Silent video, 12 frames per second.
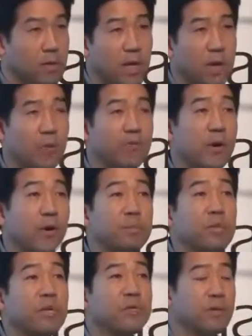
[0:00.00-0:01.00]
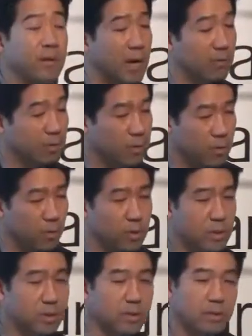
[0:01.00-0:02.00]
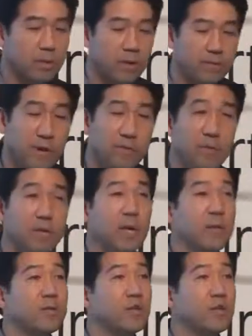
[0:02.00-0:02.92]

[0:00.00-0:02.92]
Today we're very pleased to announce the release of SDK